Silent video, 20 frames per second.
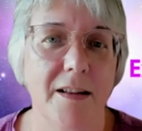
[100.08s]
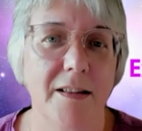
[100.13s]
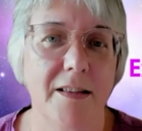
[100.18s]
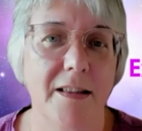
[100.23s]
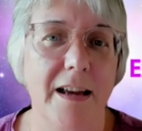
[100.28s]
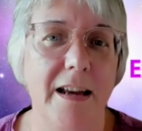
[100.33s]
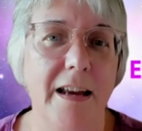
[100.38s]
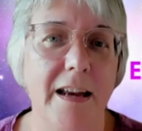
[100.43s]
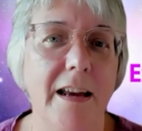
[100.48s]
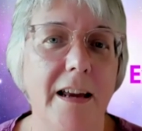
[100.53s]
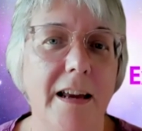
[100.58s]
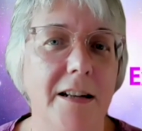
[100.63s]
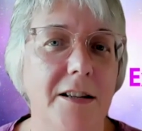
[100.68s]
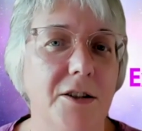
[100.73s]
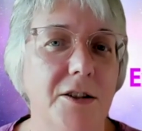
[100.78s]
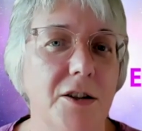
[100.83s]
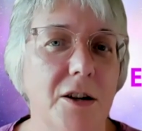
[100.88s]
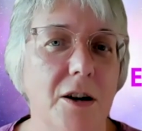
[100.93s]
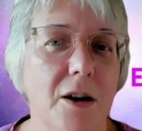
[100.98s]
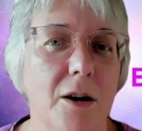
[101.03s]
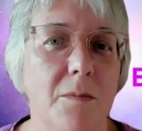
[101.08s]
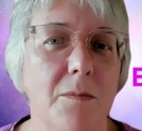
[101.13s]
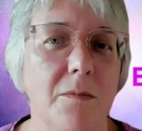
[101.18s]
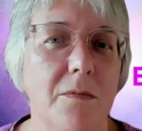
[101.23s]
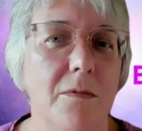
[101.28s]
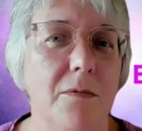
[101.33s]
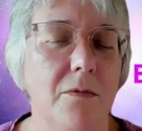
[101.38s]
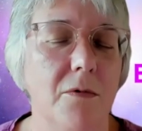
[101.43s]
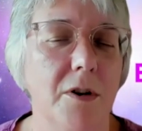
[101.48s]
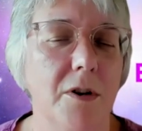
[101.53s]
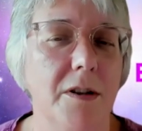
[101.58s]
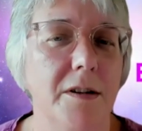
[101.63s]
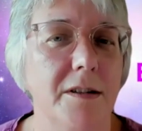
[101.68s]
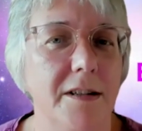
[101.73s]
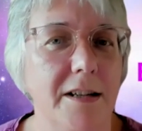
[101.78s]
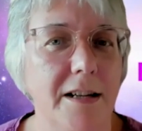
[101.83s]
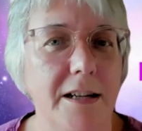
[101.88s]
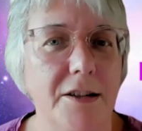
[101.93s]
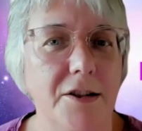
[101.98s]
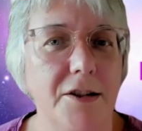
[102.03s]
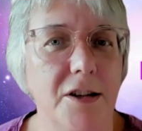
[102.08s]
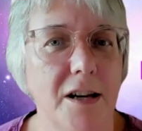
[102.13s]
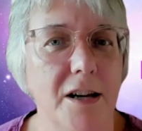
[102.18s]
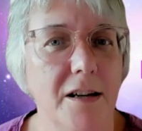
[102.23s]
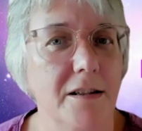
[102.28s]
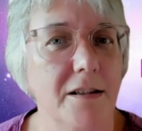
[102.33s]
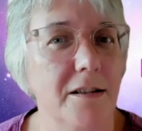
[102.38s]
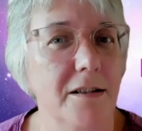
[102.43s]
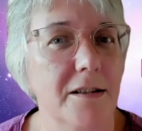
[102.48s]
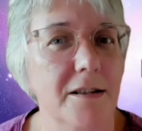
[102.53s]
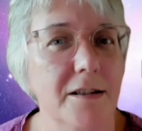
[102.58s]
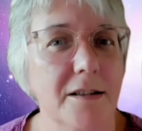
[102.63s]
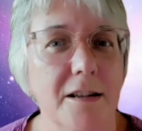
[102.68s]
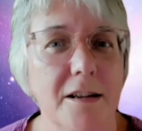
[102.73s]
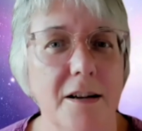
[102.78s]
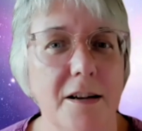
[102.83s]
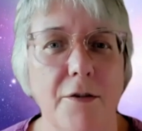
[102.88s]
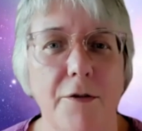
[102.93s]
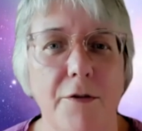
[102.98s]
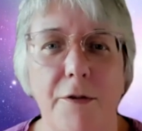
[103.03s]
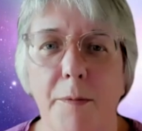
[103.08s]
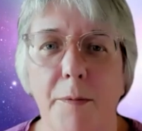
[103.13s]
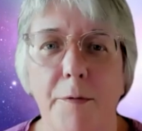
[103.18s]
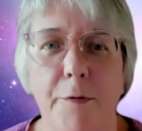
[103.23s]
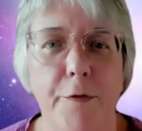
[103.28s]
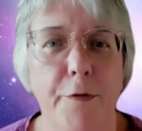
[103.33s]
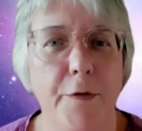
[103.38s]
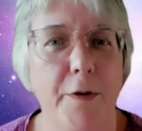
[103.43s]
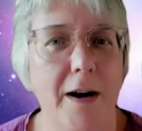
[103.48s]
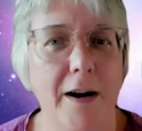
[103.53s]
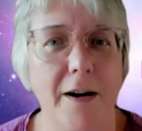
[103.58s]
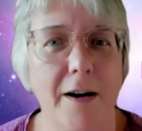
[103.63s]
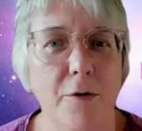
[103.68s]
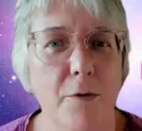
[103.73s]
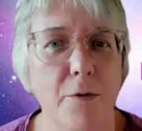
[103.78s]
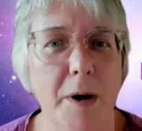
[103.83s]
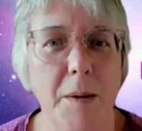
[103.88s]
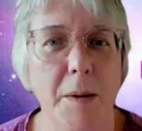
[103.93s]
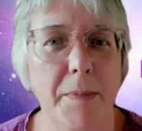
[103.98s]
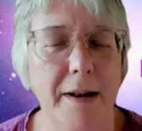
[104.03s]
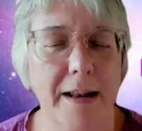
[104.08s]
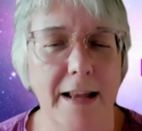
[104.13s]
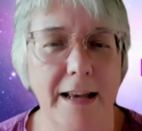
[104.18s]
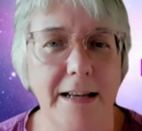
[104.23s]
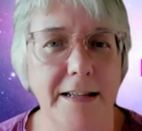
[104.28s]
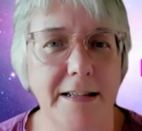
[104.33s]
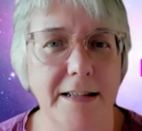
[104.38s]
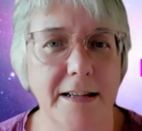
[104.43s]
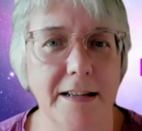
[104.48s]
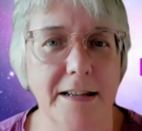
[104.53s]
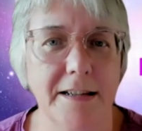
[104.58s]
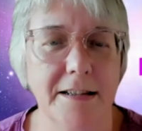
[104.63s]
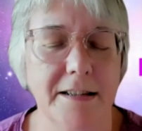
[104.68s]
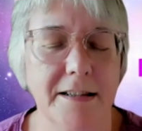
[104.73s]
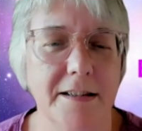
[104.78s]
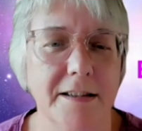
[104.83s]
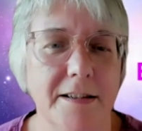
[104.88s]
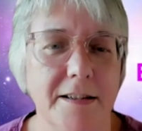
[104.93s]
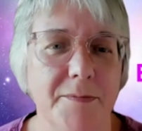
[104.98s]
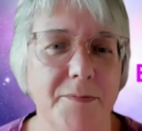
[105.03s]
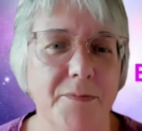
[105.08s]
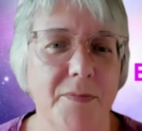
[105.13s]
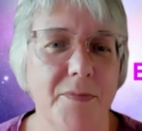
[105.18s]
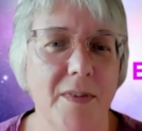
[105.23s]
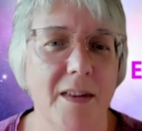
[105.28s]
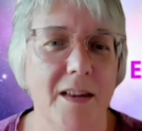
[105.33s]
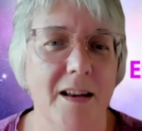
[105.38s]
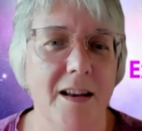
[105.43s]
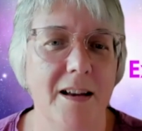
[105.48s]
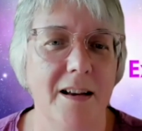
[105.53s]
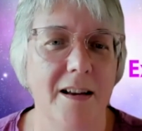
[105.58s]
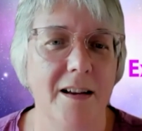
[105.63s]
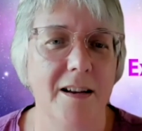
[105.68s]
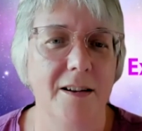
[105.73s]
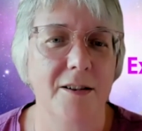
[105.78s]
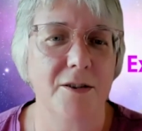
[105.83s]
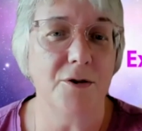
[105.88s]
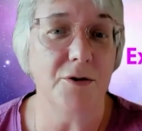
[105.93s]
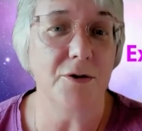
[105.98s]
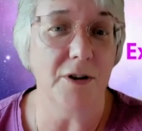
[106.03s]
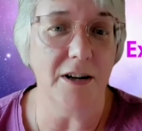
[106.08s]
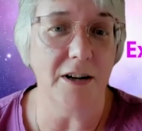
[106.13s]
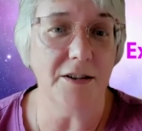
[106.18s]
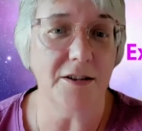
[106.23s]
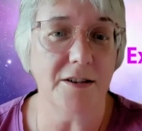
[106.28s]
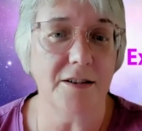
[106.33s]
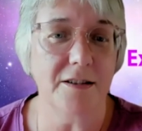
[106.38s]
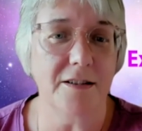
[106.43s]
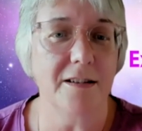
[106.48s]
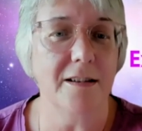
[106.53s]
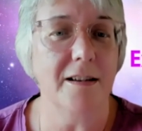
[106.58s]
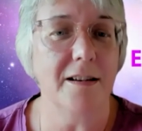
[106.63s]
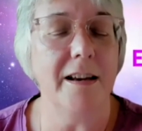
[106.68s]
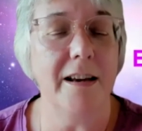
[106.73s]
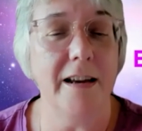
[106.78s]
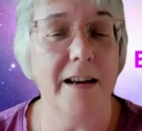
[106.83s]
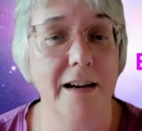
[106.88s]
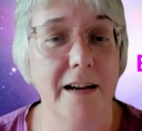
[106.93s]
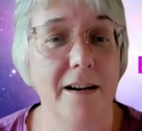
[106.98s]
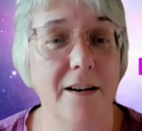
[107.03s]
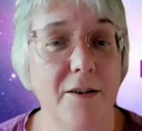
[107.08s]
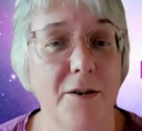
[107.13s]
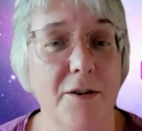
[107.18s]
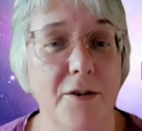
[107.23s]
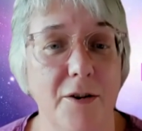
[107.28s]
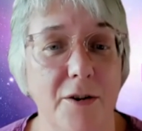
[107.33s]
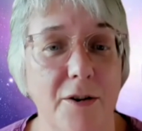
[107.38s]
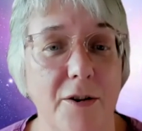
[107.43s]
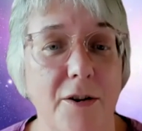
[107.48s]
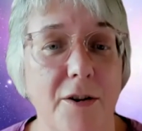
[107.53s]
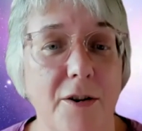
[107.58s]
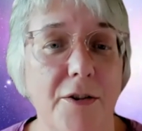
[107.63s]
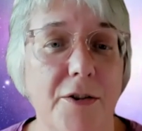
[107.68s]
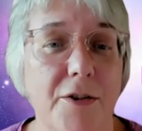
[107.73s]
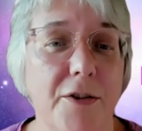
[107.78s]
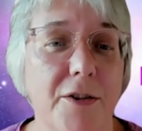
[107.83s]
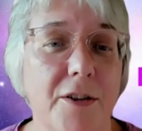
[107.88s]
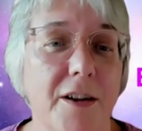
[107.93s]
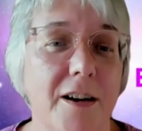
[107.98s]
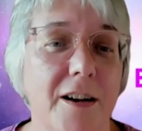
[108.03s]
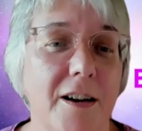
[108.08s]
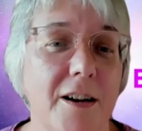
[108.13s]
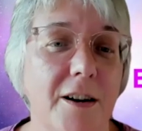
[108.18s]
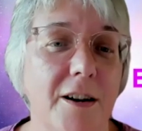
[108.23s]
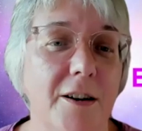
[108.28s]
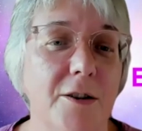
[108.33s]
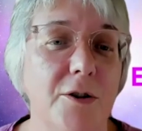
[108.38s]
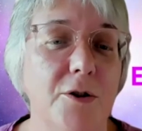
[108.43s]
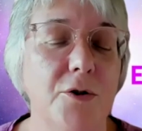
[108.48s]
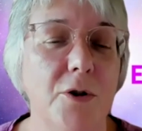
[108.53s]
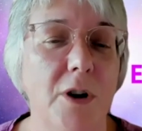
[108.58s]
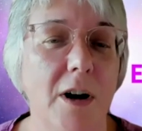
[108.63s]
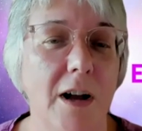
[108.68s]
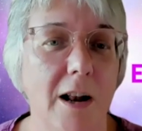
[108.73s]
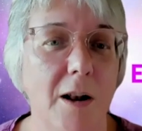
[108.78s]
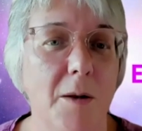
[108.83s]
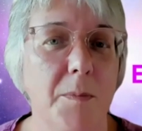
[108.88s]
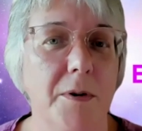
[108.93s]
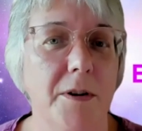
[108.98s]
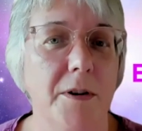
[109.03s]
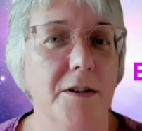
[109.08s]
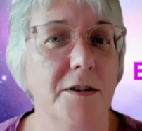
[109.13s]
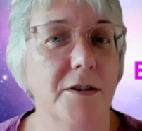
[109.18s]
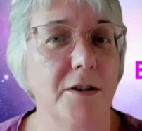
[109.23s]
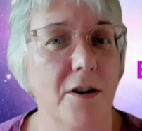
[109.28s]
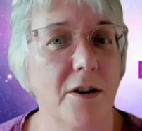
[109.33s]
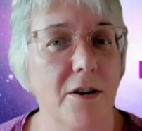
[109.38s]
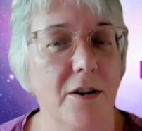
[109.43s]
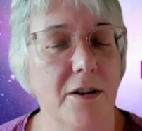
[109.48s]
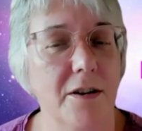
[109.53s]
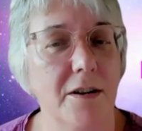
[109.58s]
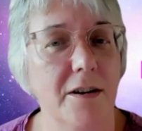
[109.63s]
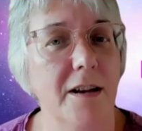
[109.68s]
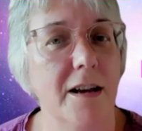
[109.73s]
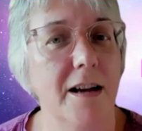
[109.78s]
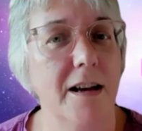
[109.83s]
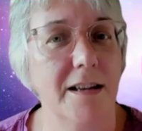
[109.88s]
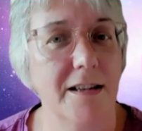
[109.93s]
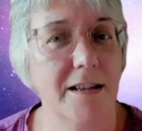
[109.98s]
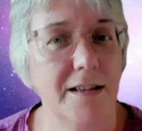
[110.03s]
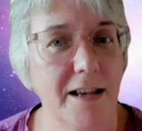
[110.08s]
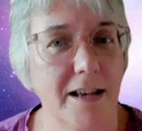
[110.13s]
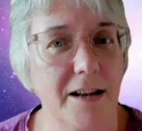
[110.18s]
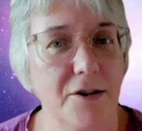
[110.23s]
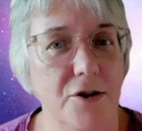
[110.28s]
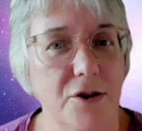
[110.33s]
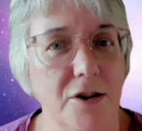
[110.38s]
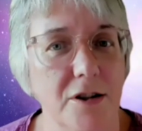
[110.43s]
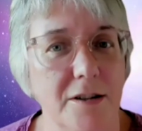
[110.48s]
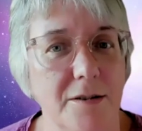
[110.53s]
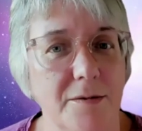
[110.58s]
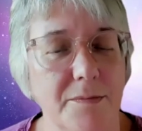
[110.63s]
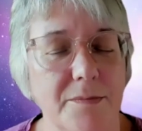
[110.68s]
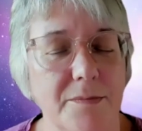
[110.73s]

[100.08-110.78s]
They each come with teachings from faraway places to us here on earth to help us on Ascension.